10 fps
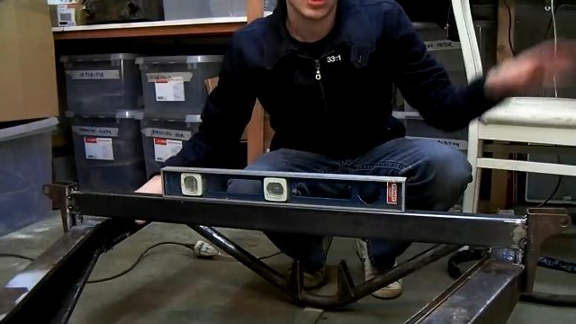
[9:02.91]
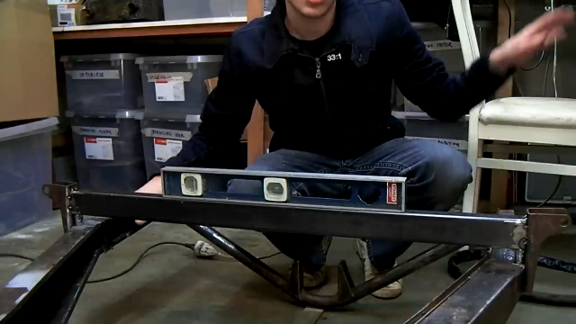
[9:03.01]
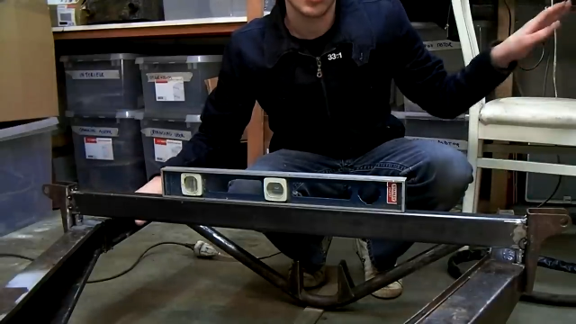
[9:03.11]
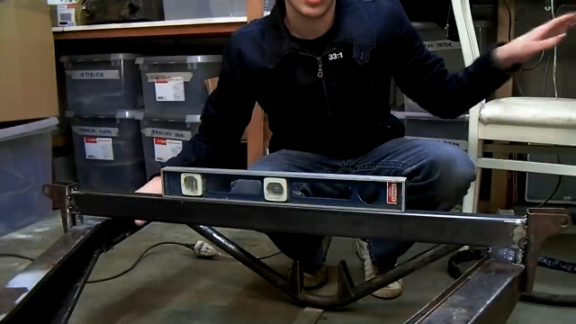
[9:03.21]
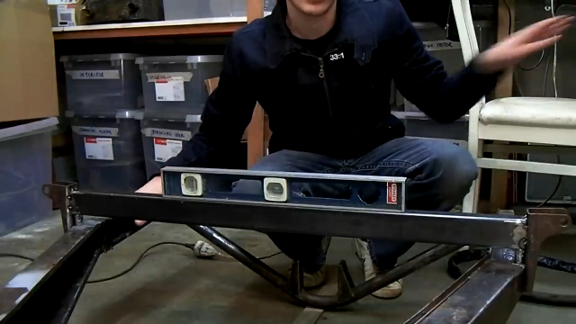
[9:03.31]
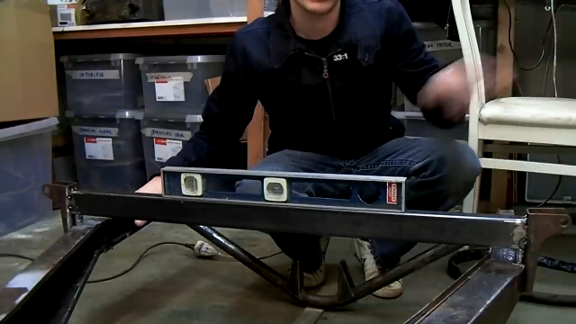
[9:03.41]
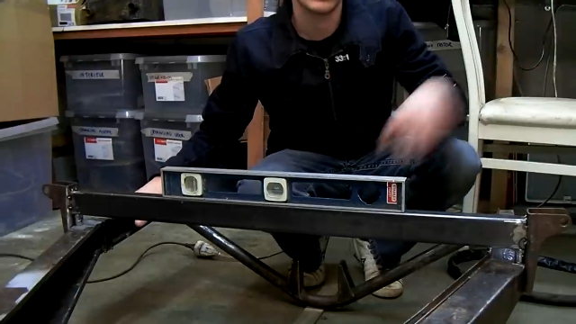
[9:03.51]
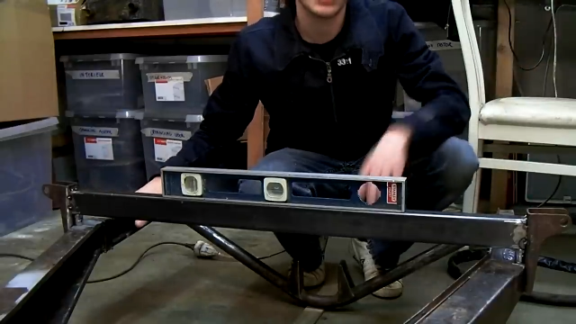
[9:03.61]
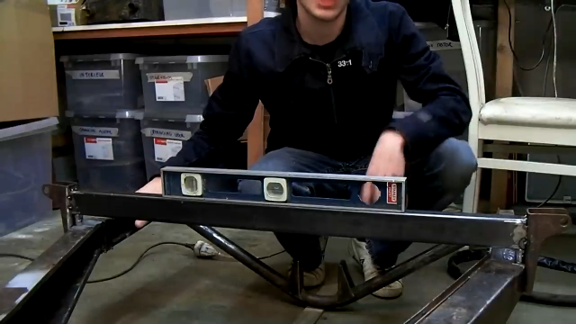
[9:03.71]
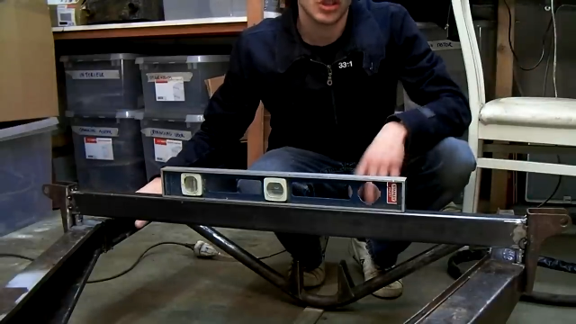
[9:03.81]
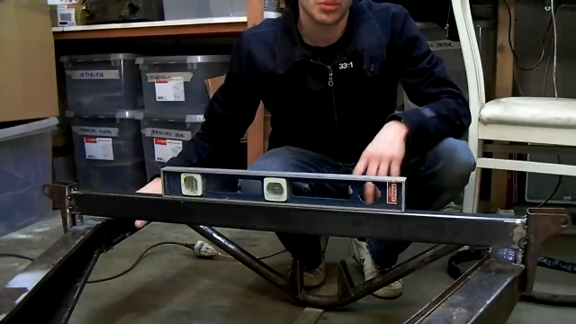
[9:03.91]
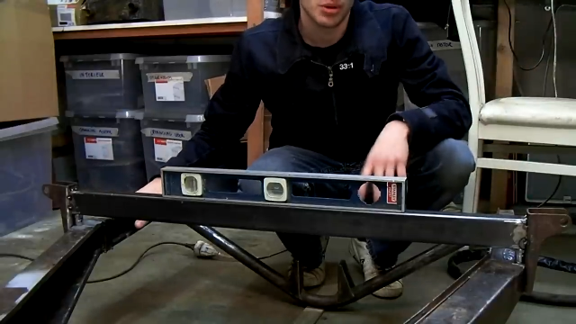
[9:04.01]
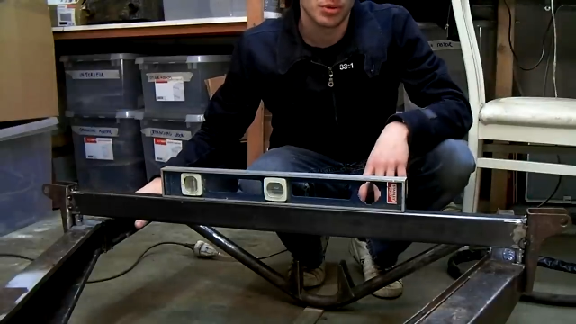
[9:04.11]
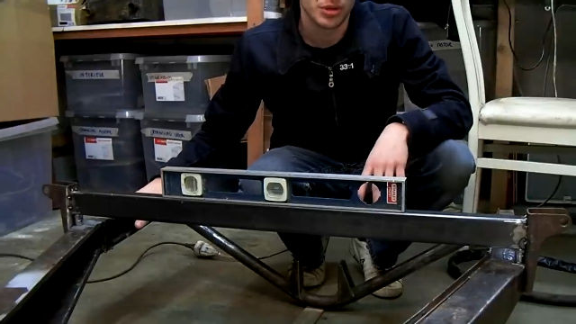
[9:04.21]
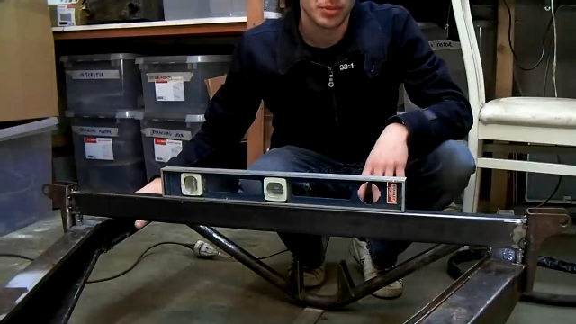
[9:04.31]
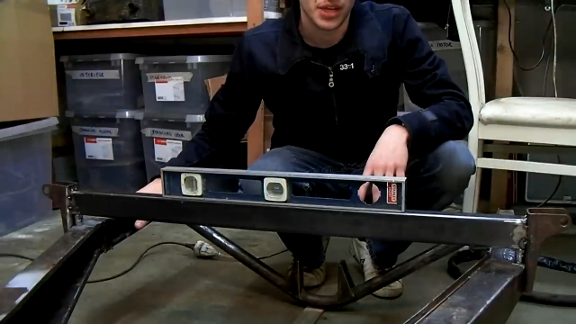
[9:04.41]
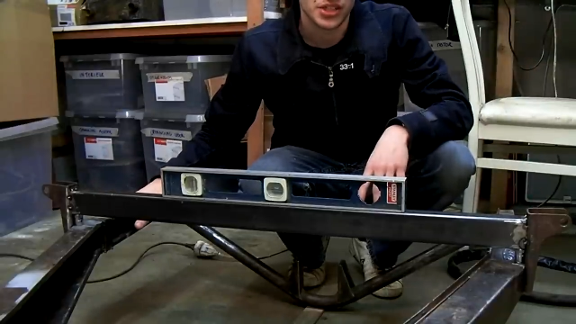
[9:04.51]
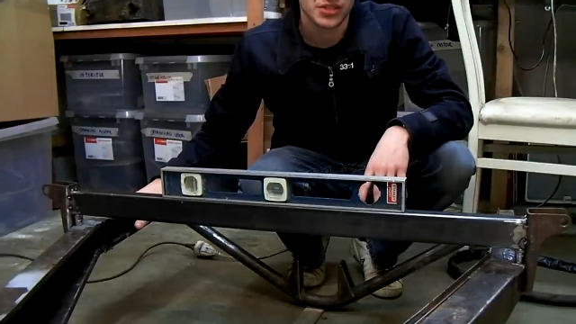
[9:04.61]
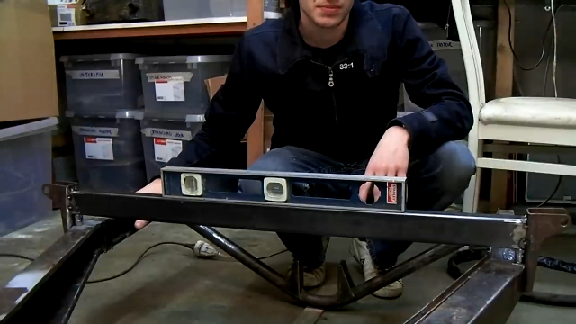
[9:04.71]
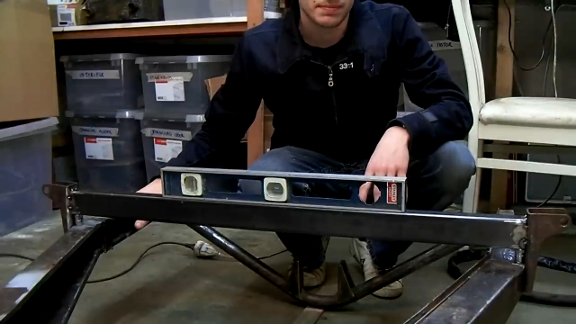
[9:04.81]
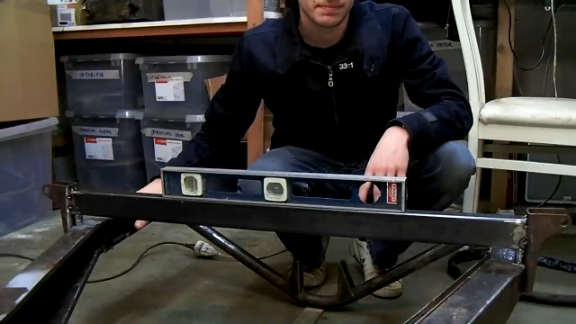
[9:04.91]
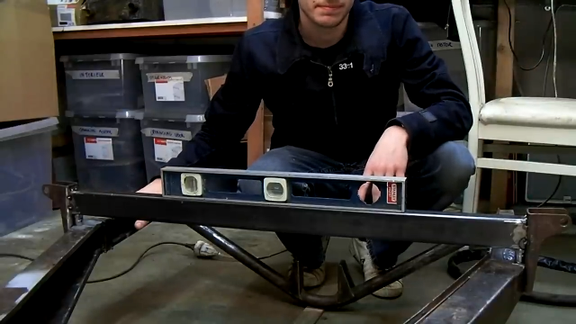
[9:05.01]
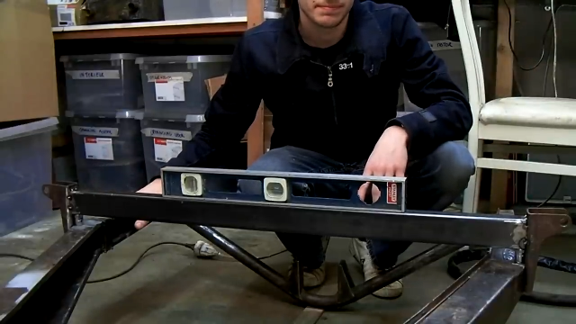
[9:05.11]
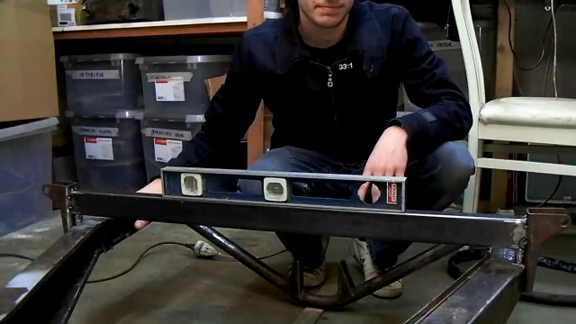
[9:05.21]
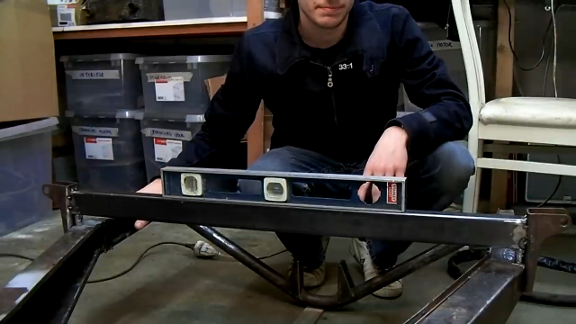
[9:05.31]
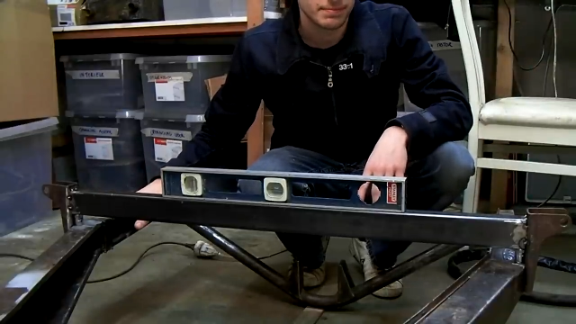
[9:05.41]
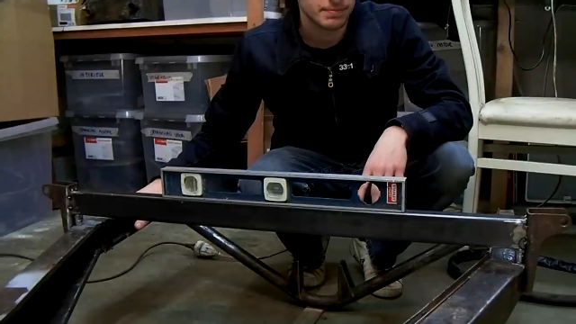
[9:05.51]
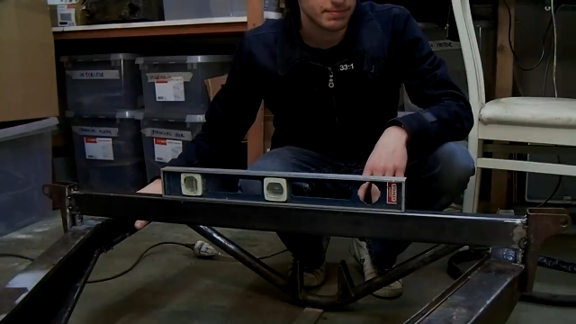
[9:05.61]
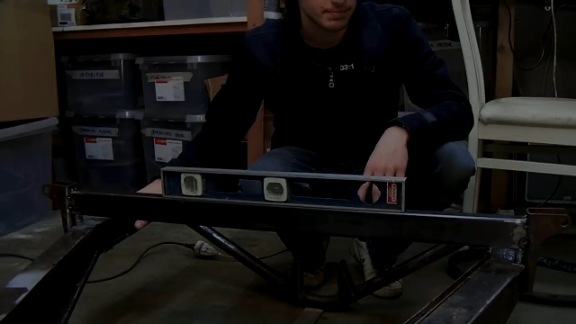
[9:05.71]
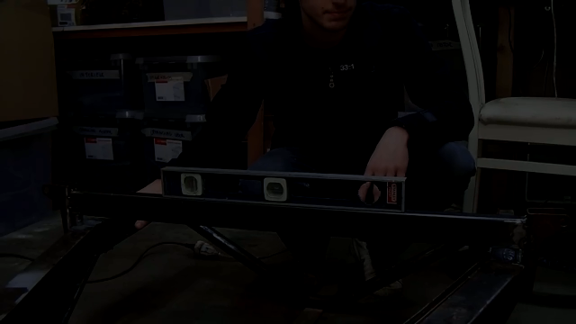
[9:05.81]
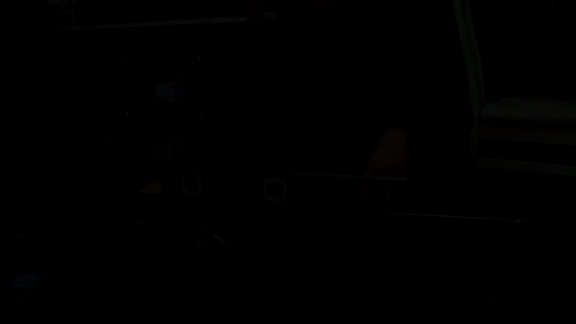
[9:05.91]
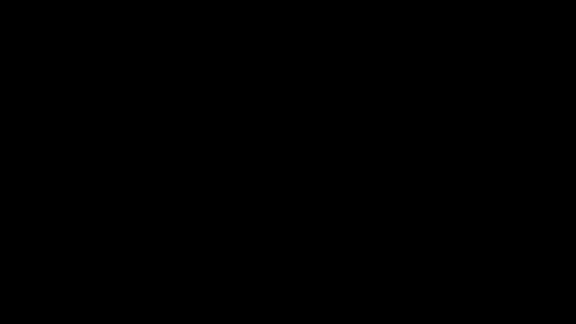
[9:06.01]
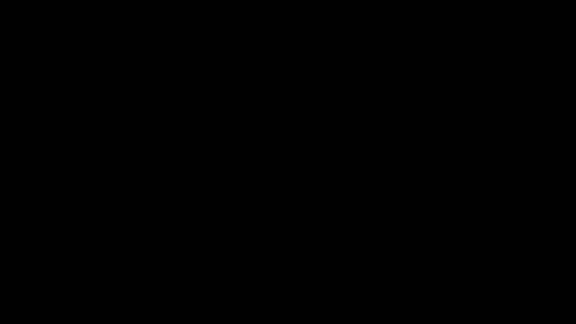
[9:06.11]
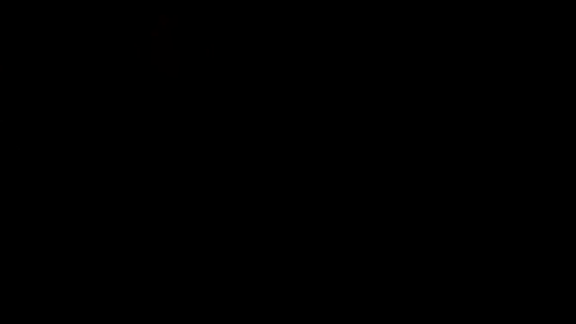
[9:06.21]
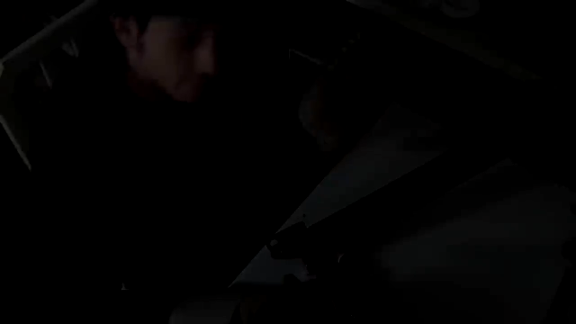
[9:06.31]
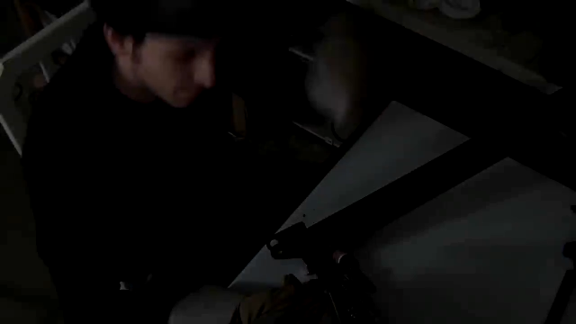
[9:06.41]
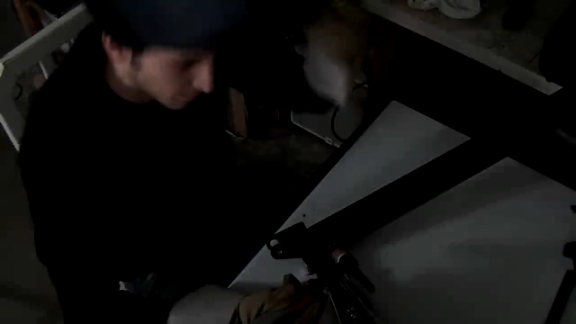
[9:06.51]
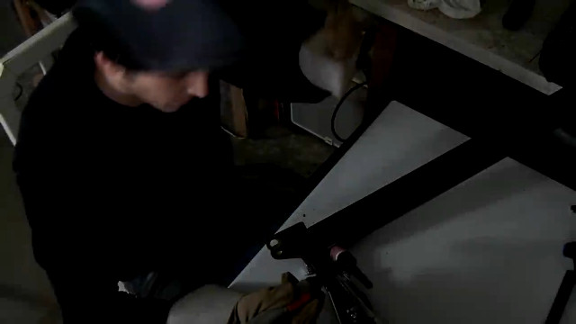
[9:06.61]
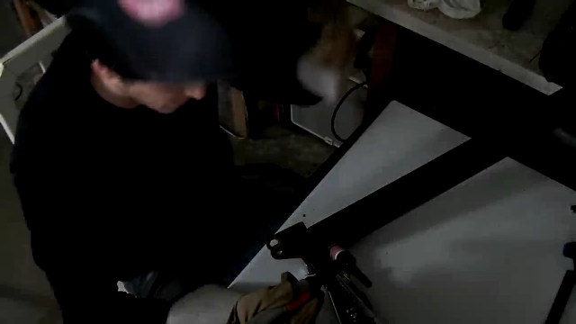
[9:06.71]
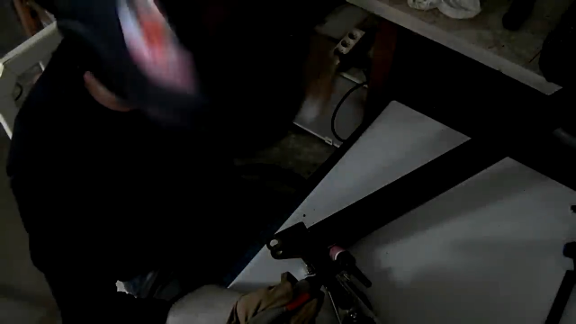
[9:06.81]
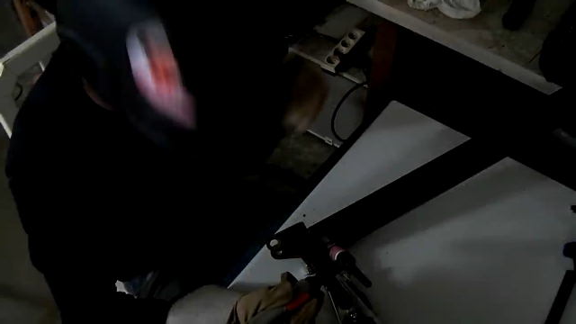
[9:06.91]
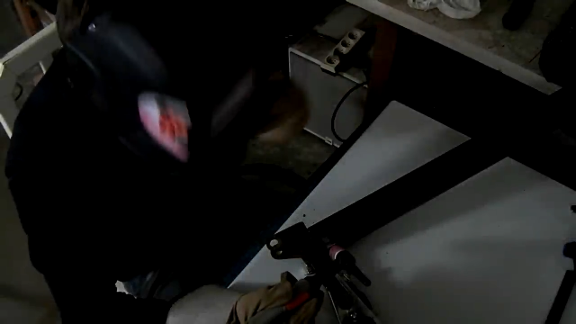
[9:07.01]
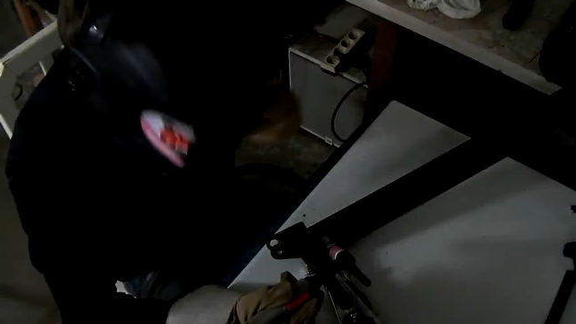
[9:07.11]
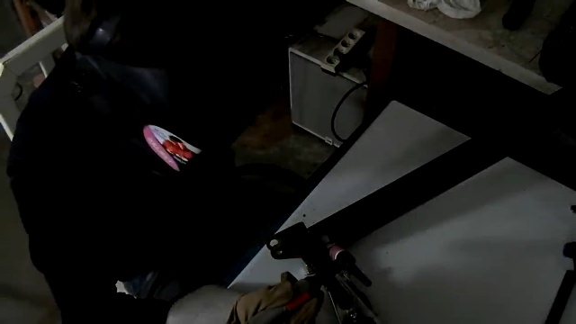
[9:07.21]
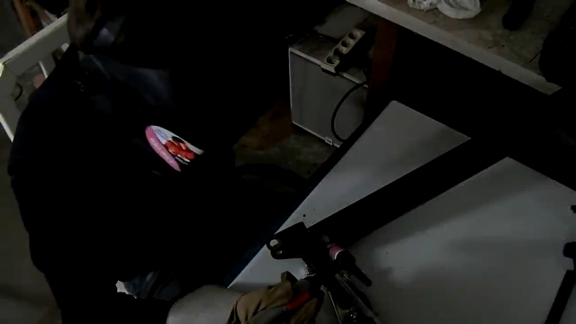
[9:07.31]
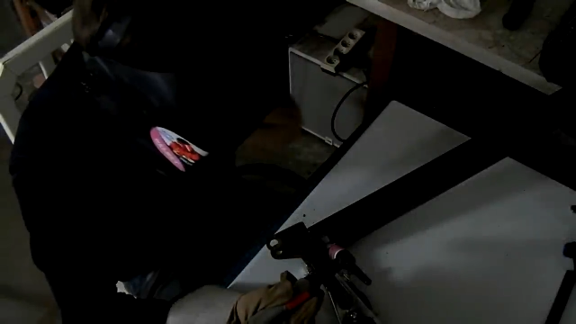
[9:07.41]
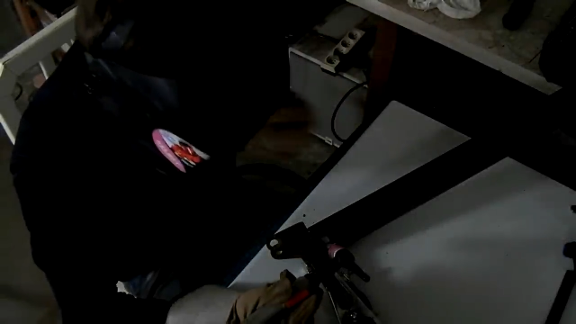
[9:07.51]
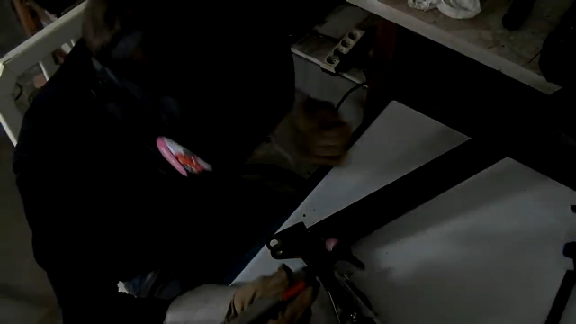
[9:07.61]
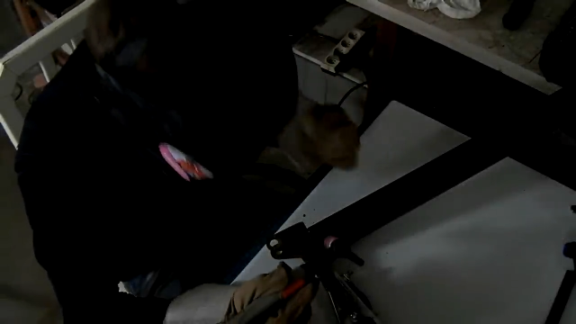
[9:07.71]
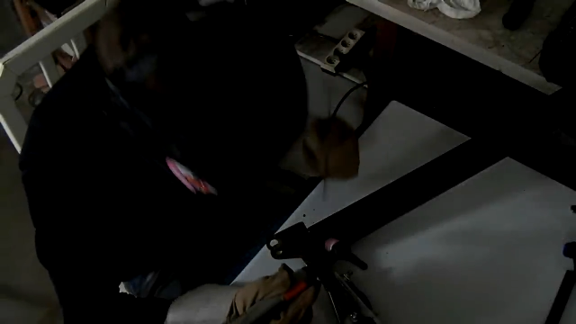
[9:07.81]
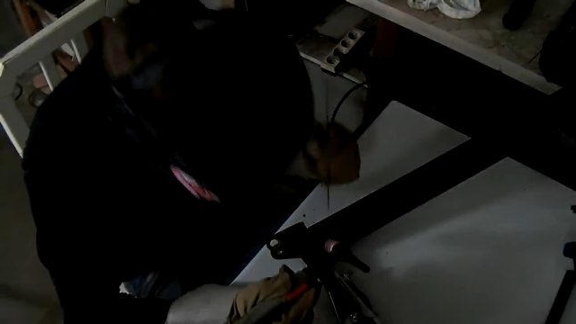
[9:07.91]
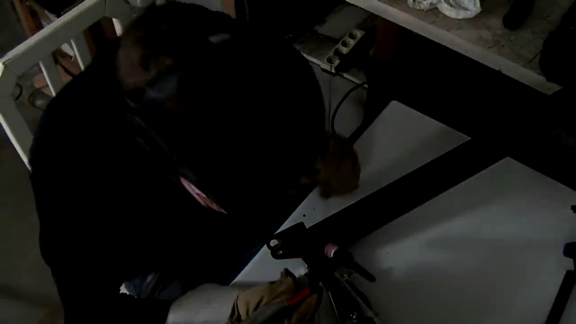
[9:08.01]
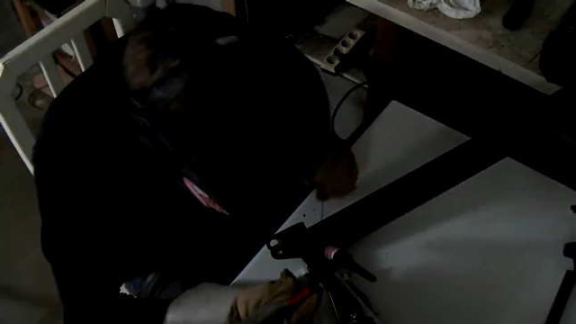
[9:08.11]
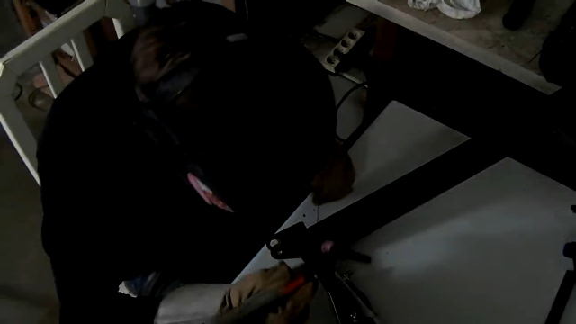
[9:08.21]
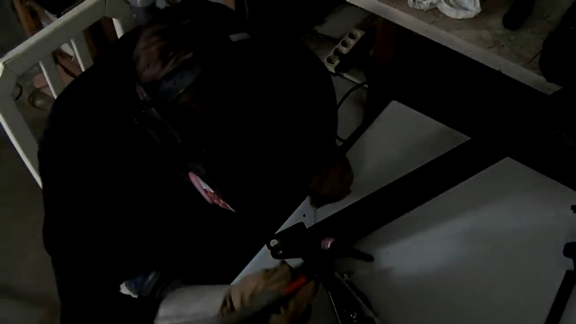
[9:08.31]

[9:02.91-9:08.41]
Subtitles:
No face is visible, so there are no lips to read.